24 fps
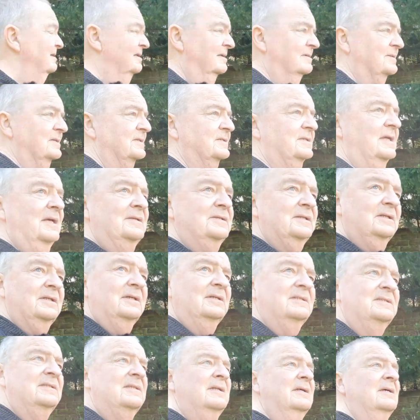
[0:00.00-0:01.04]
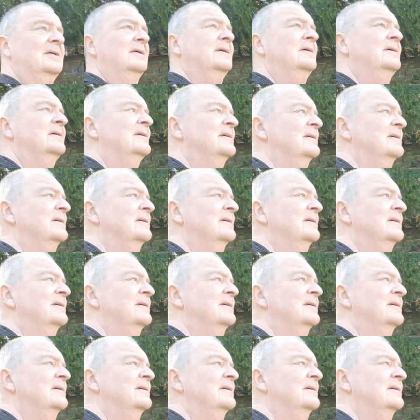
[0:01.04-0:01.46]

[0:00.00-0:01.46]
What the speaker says: It's a Saturday today,